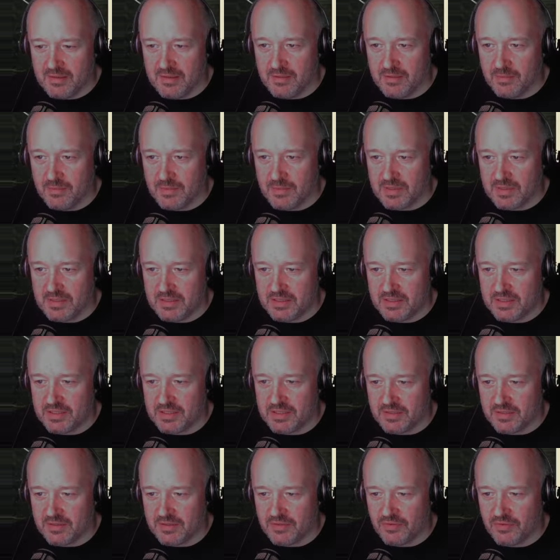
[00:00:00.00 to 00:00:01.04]
One,
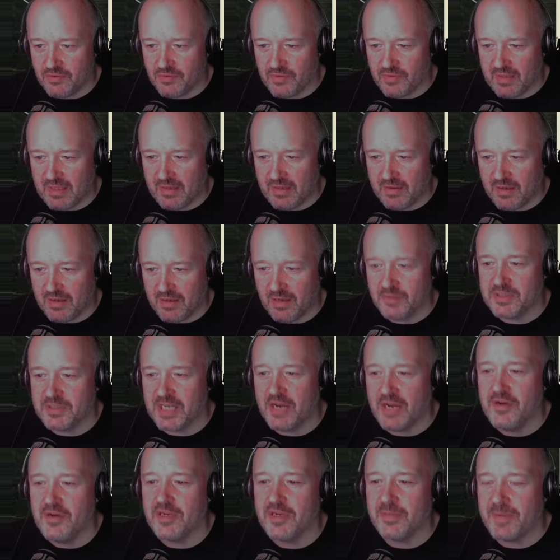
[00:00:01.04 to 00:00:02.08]
two, three. Oh,
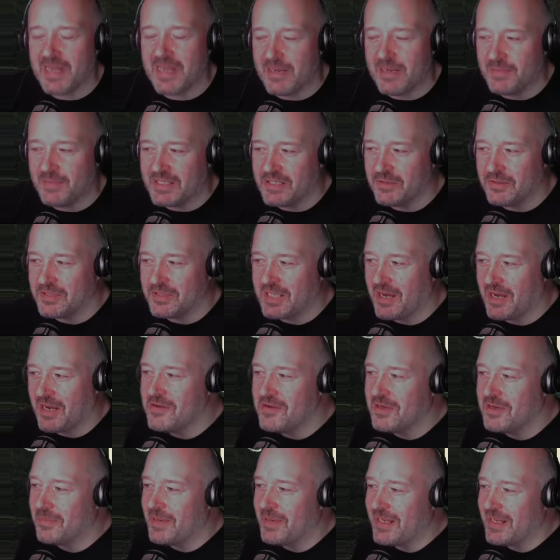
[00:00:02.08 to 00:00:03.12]
Togepi. We saw
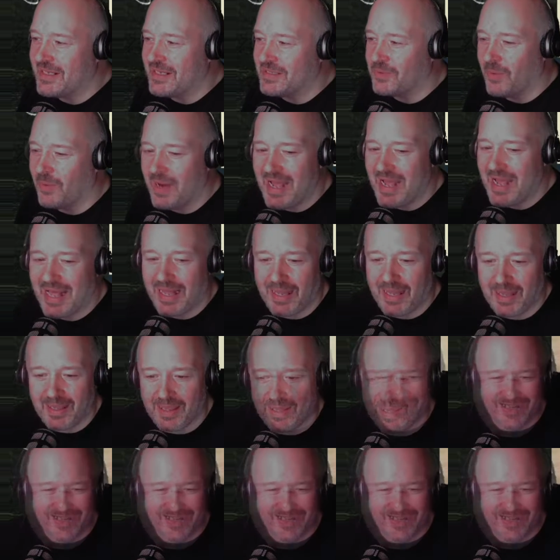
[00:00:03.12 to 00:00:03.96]
Togepi as well.